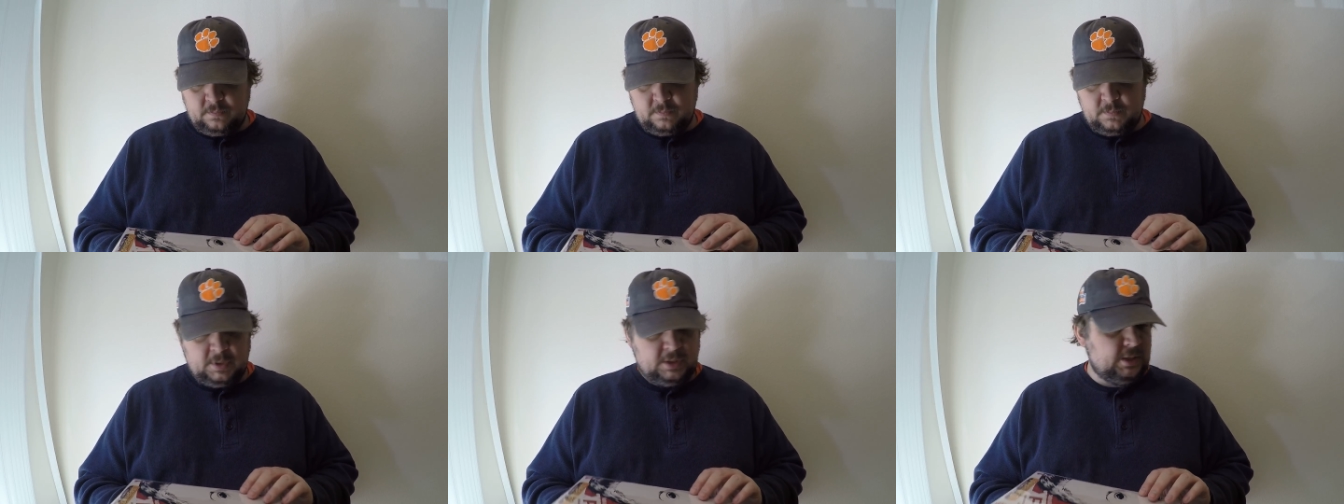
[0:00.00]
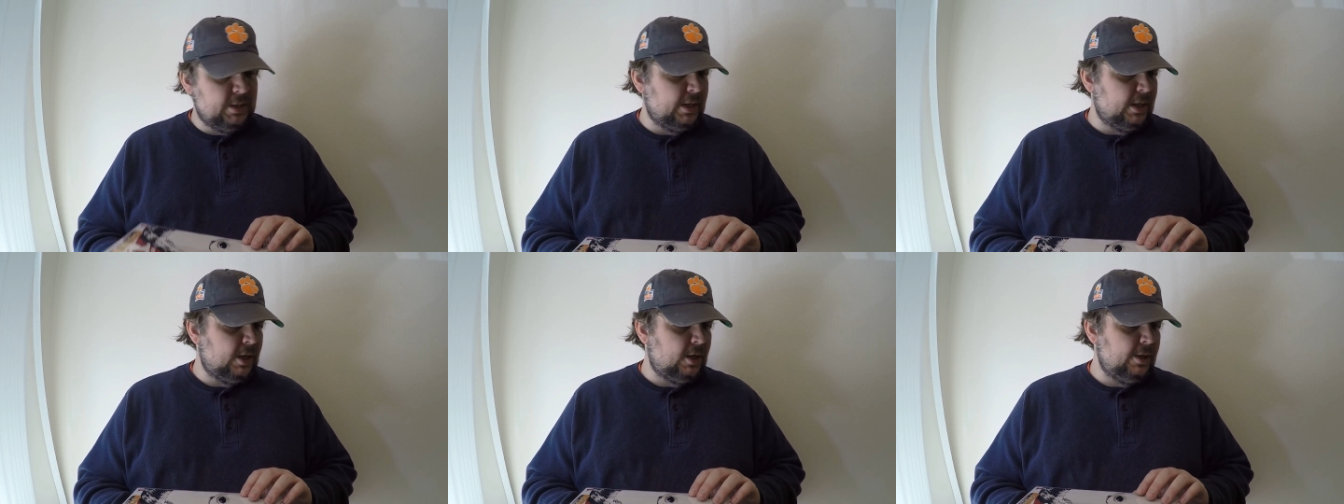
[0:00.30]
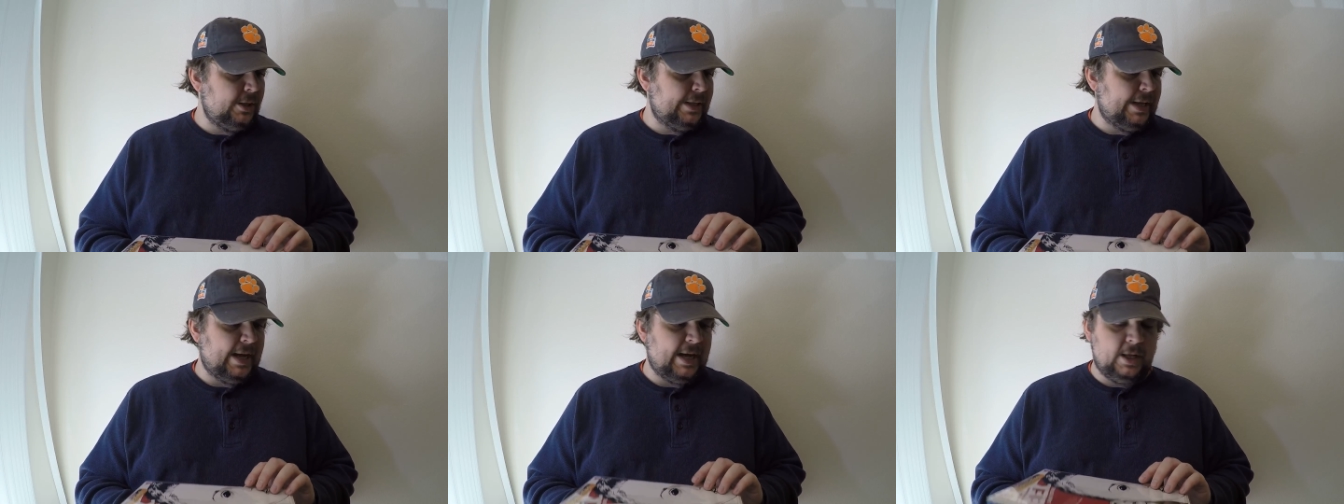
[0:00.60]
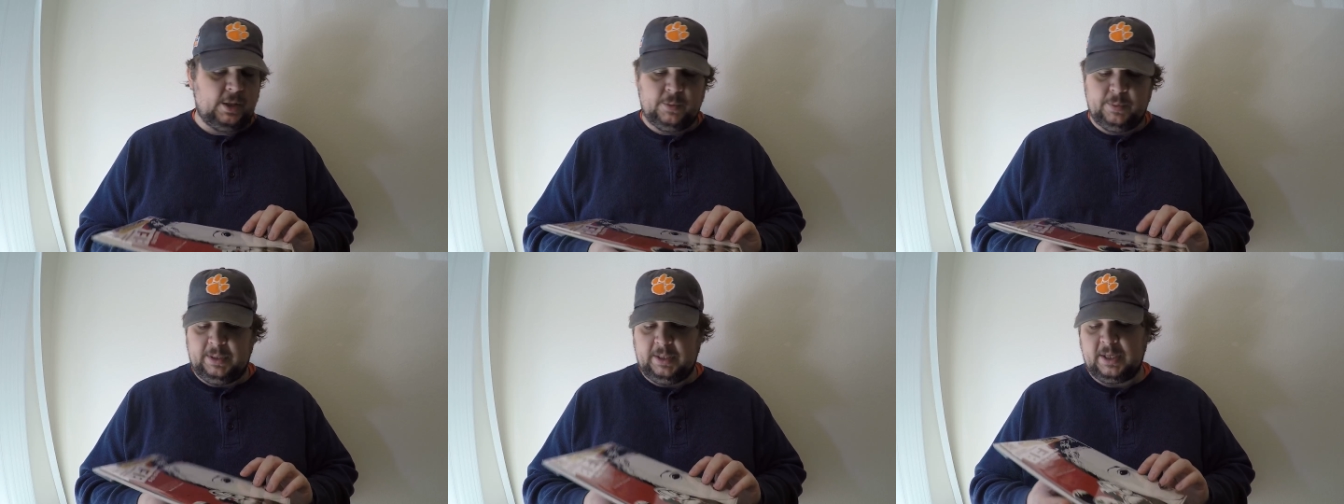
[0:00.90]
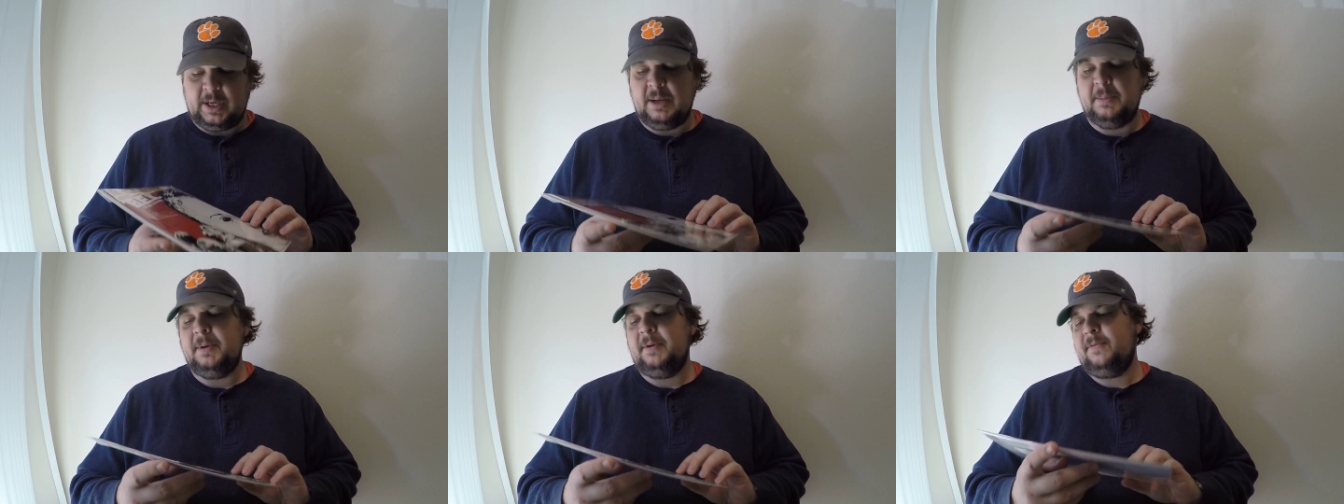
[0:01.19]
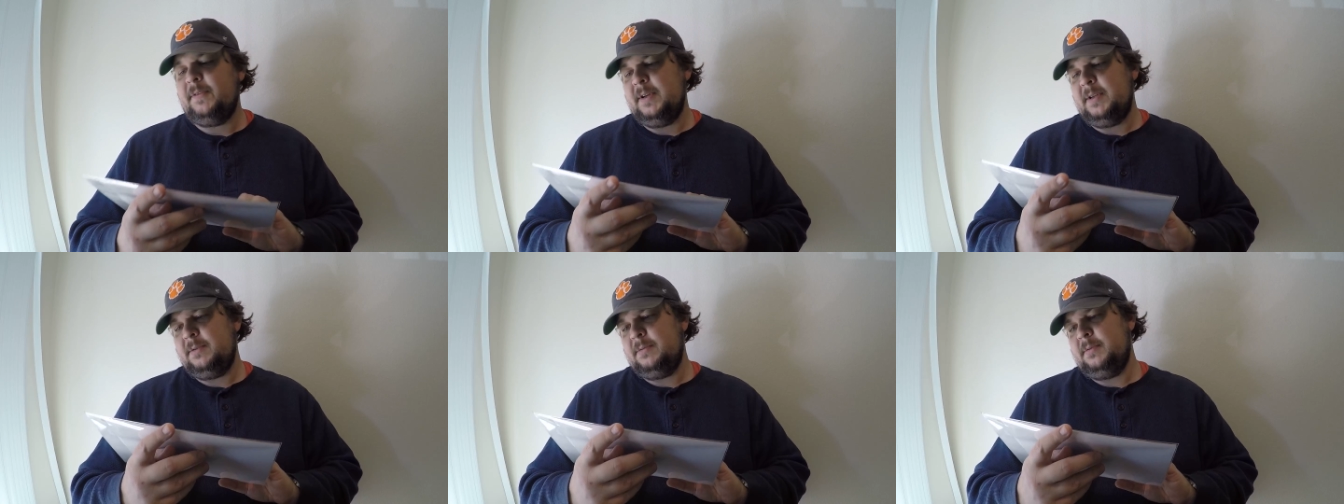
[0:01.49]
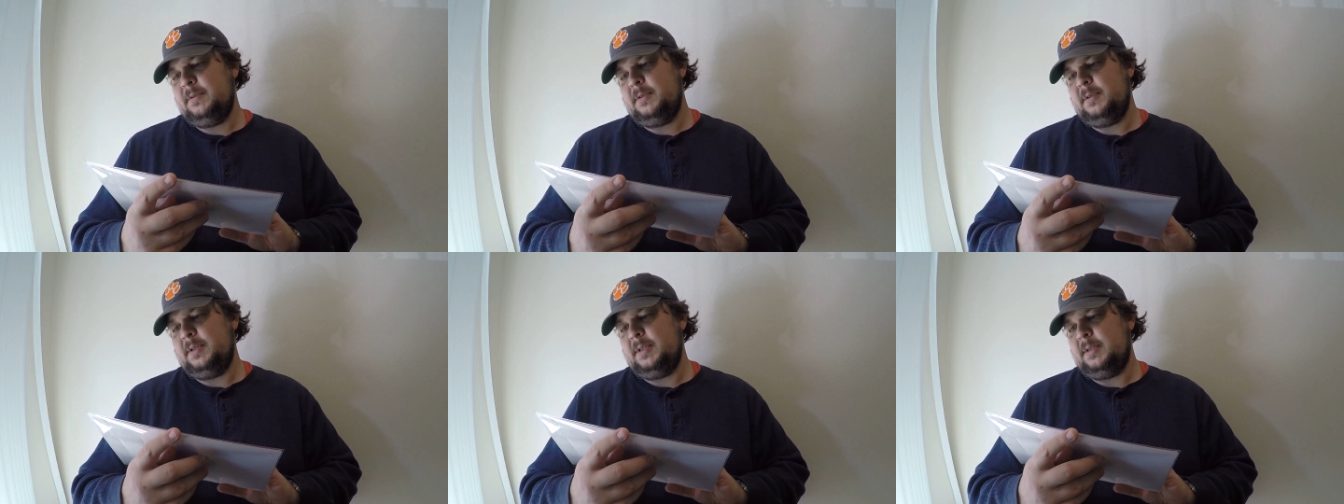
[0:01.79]
Looks like all the Halloween ComicFest
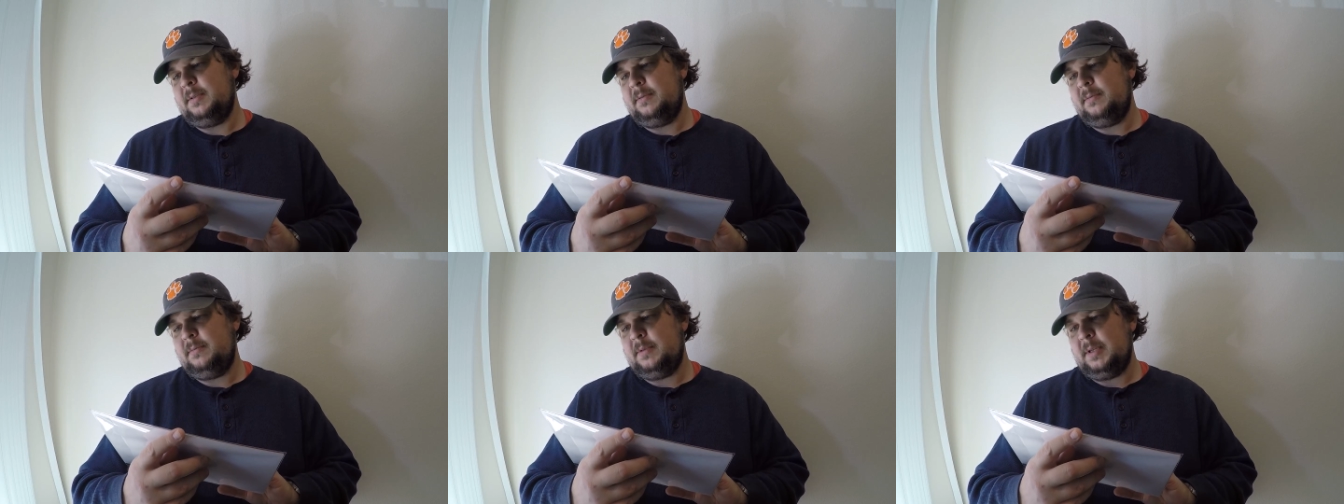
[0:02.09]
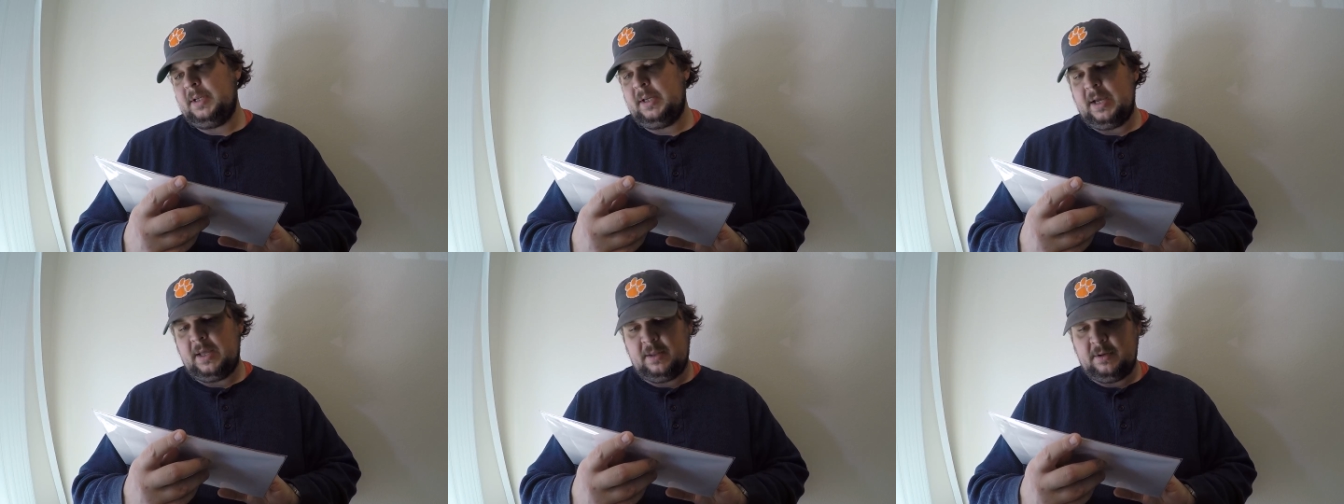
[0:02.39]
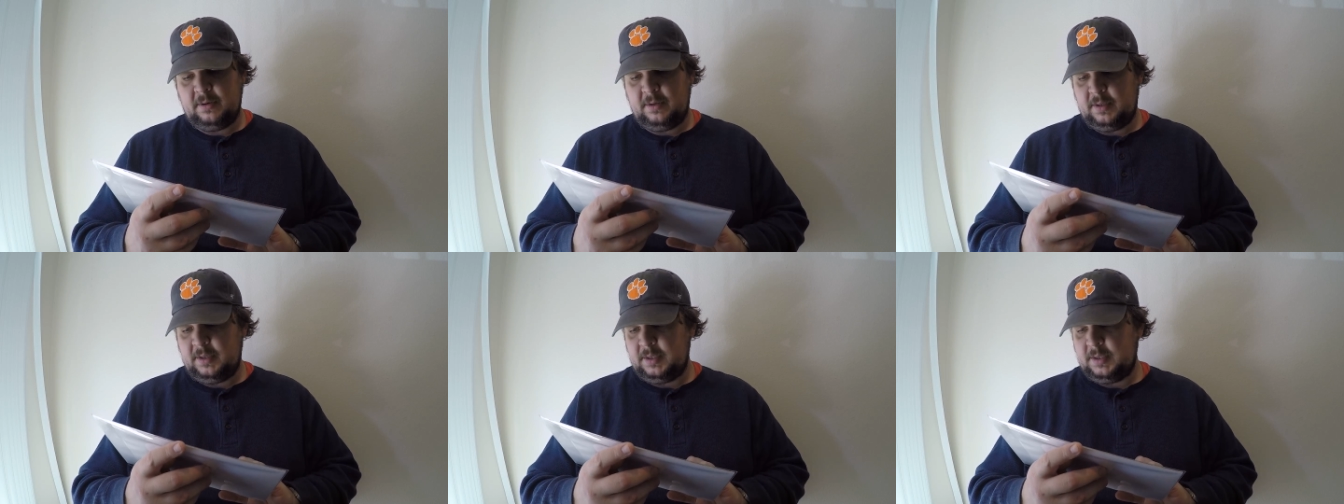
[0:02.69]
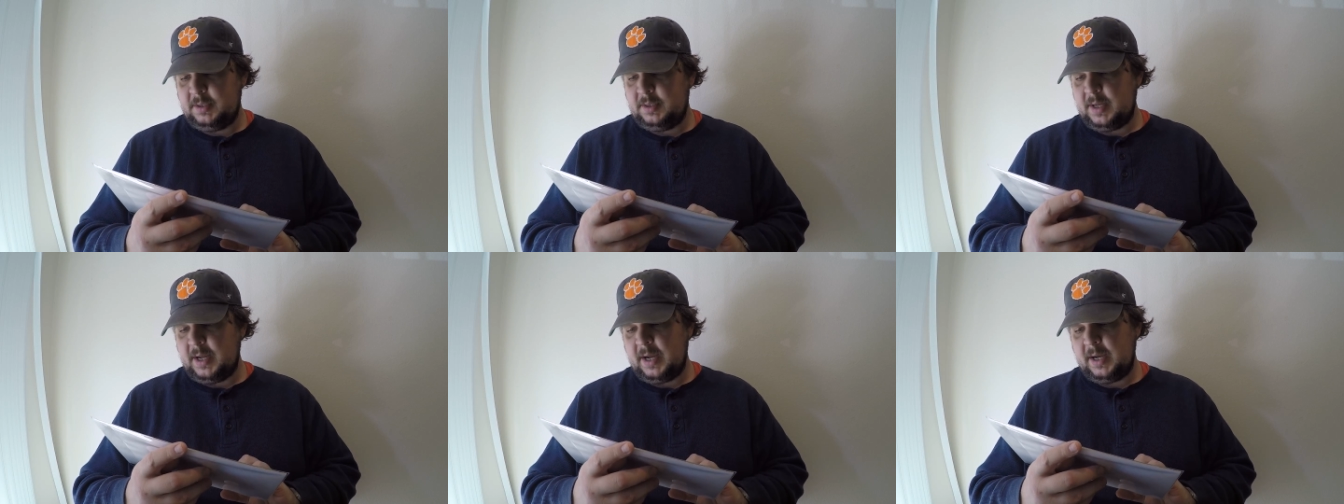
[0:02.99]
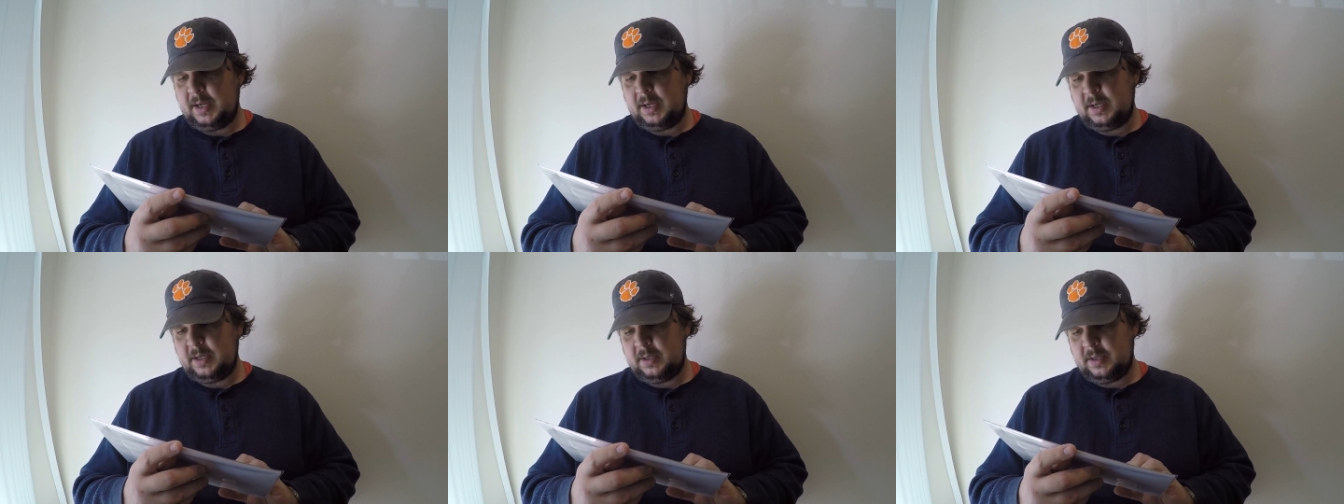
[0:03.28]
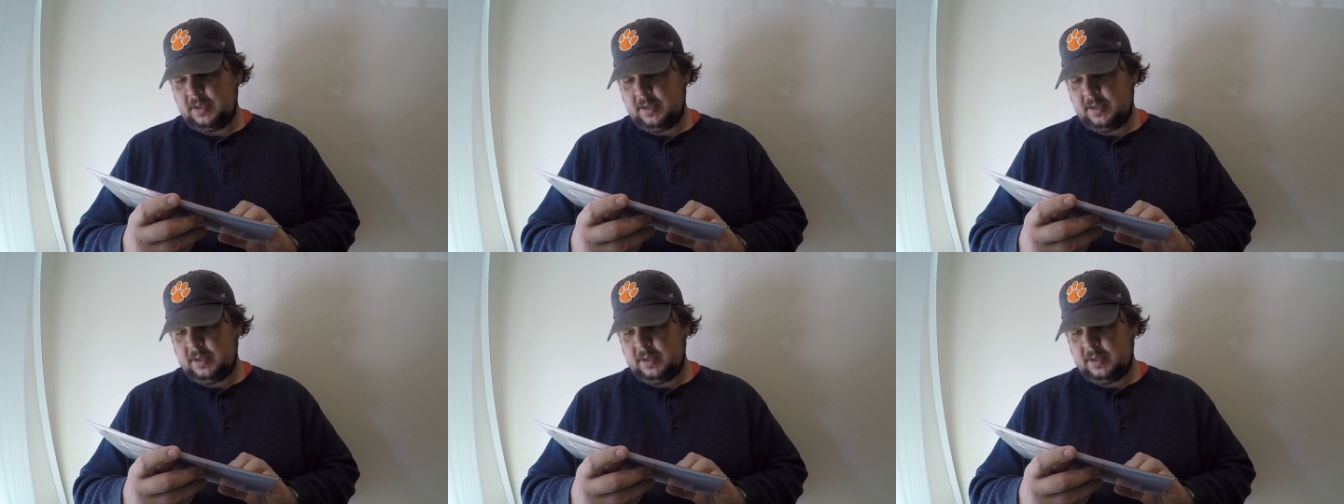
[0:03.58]
ones are together in this stack.